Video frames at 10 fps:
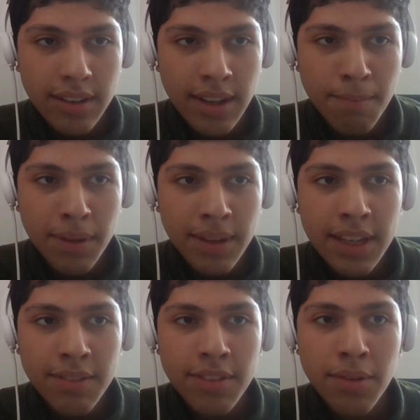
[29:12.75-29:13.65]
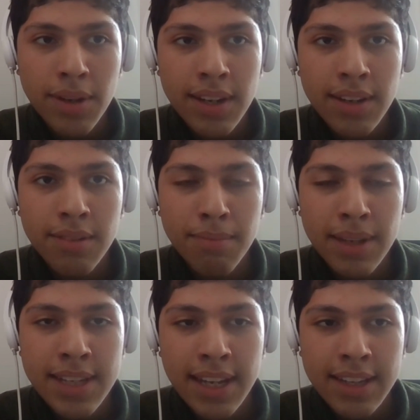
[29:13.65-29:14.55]
believe they're in a
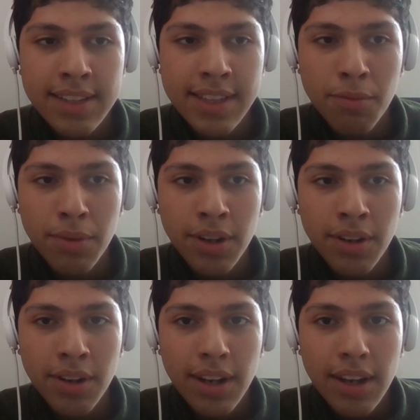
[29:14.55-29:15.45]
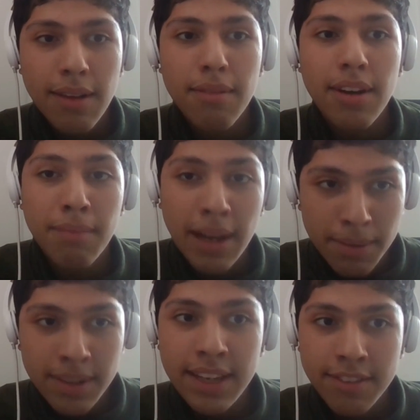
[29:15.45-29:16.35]
mentality set where my
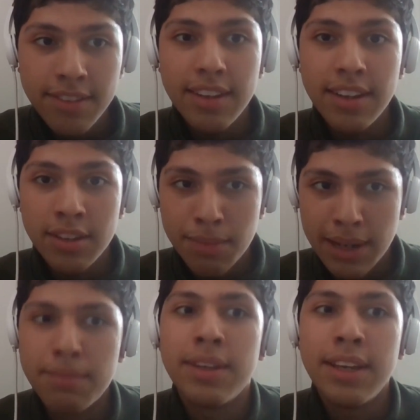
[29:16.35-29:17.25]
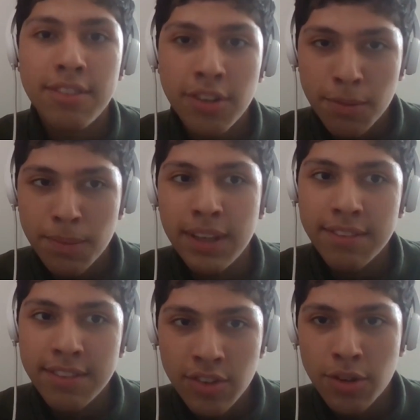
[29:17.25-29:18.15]
beliefs is my beliefs, your
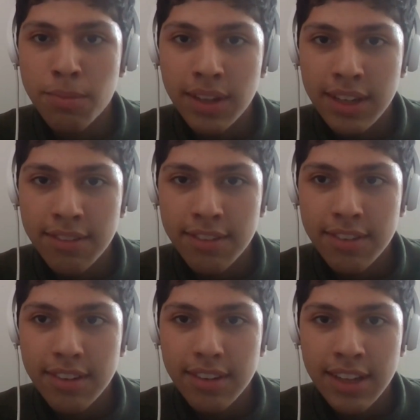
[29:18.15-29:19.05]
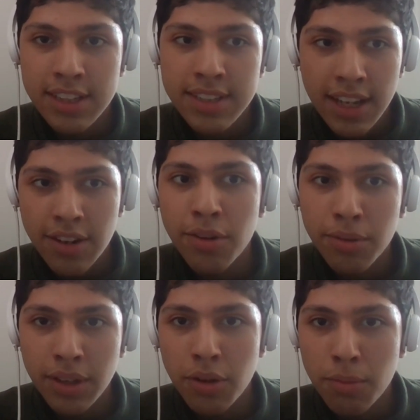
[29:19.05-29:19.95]
beliefs is your beliefs. Let's stay in our
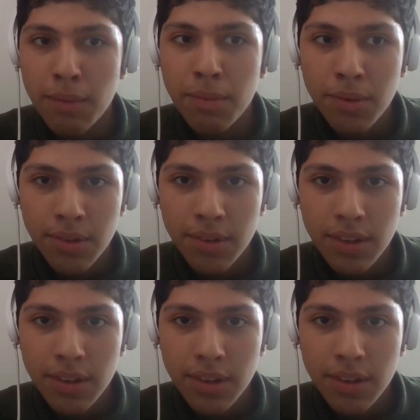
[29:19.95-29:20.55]
own little bubble.